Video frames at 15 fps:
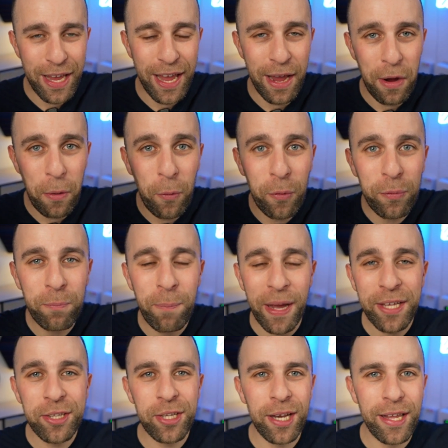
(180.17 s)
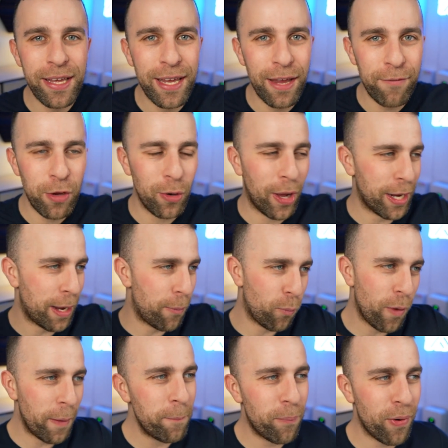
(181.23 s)
it will basically give you like a
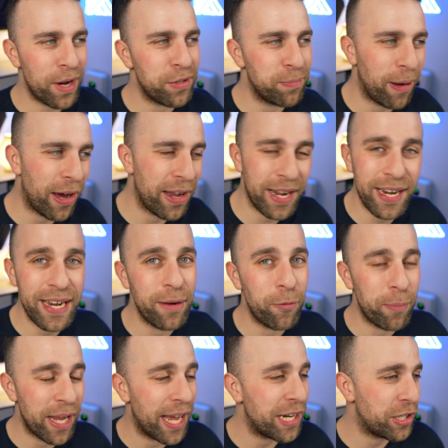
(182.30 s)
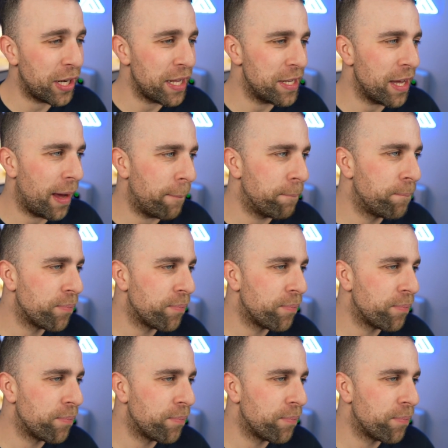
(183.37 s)
one press button and it will be actually done.